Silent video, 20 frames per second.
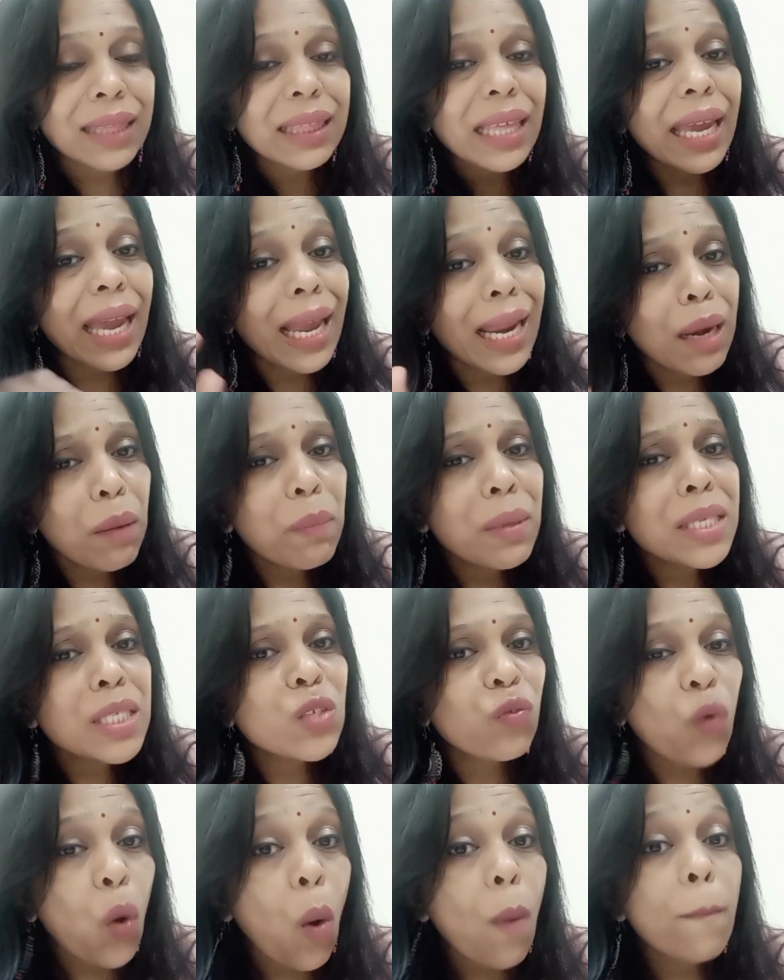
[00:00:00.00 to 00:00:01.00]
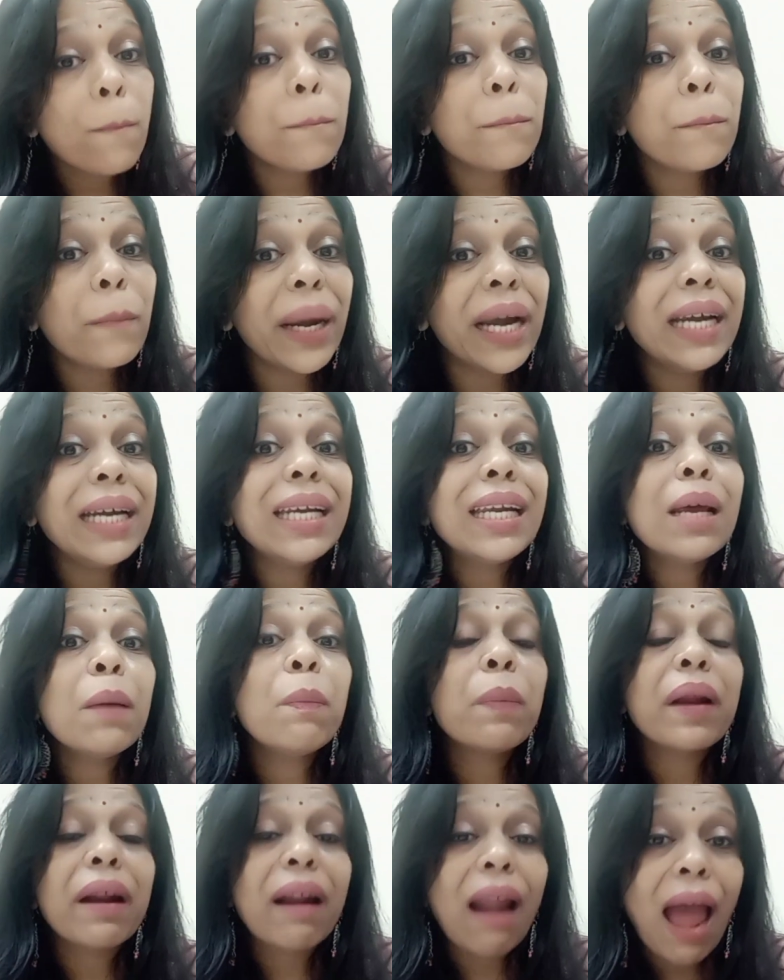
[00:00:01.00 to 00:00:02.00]
ailments from pent up
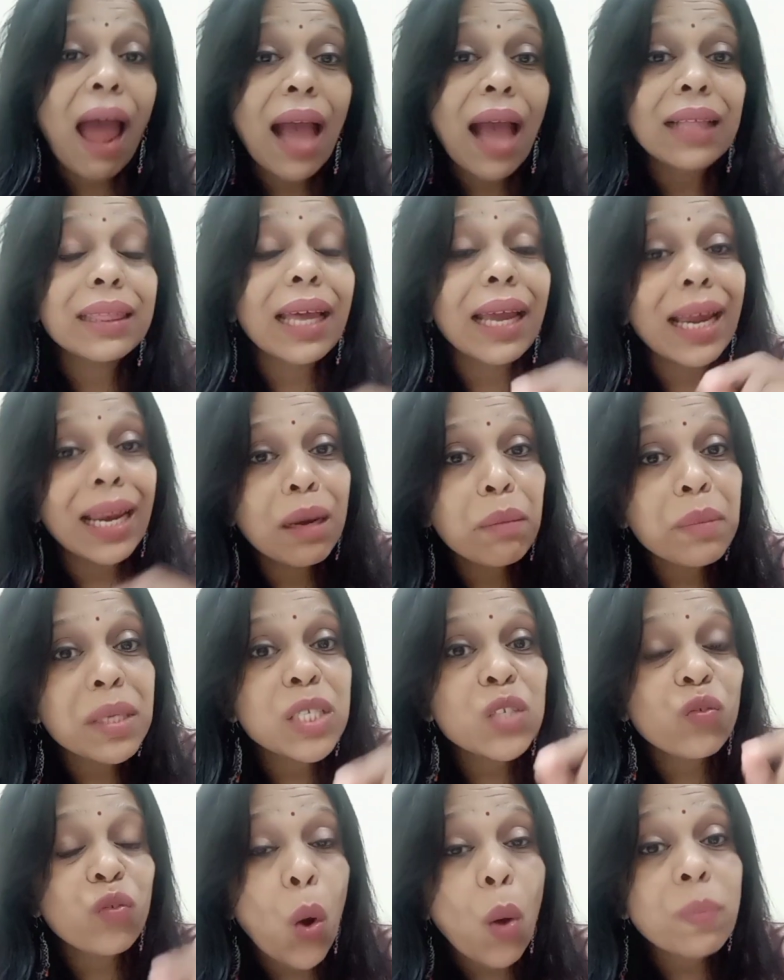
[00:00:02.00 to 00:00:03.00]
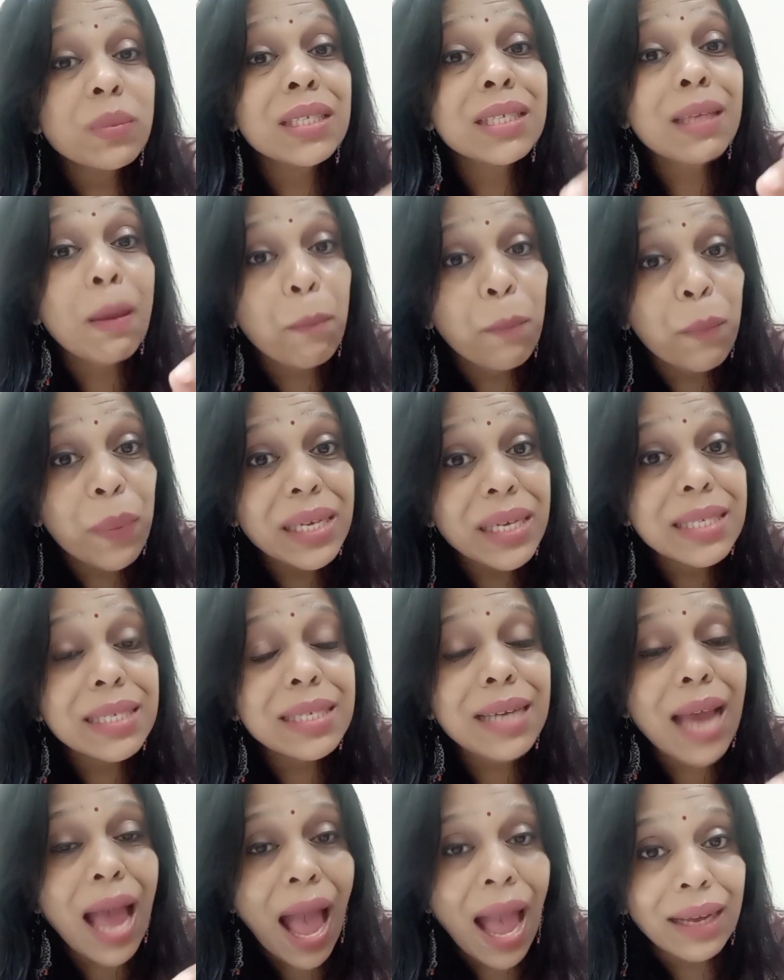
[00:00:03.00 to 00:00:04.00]
wrath, ailments from suppressed
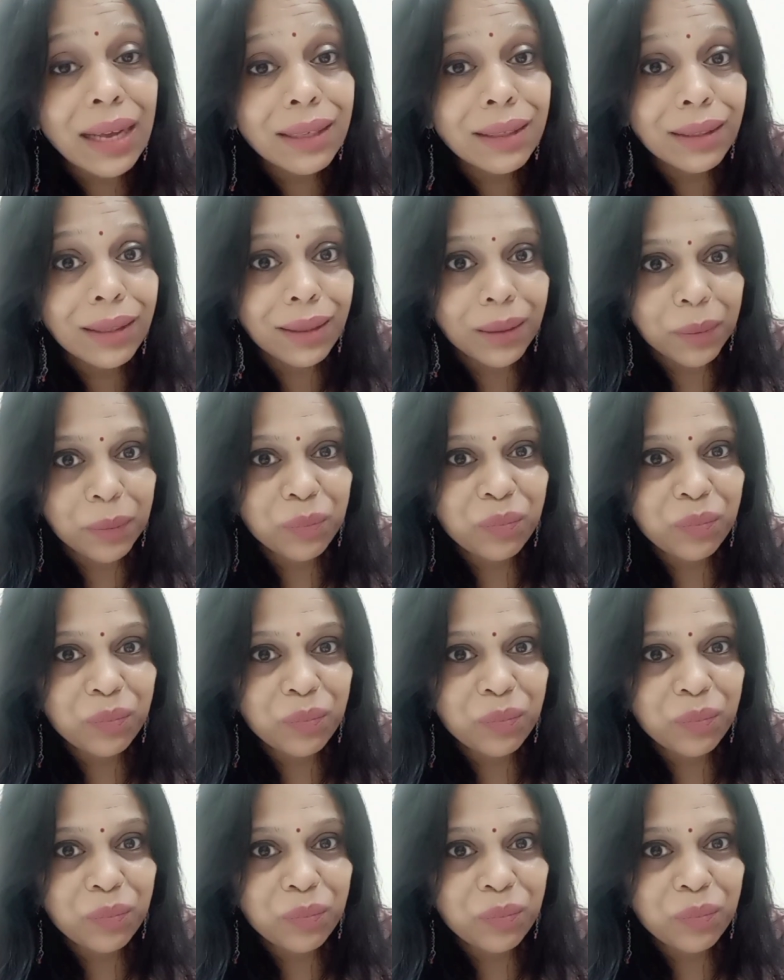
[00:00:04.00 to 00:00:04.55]
anger,